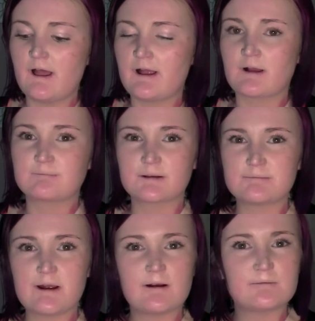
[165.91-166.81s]
And I've got
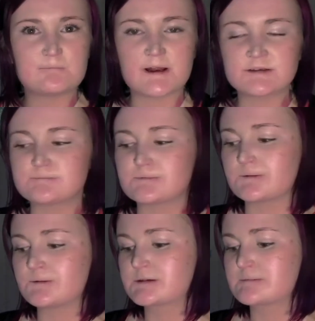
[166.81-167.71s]
a pair of wedge
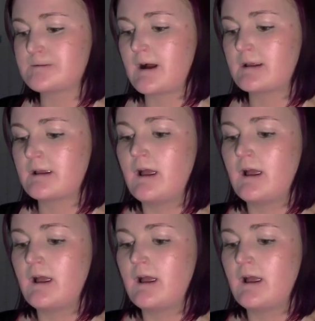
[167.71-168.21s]
boots, but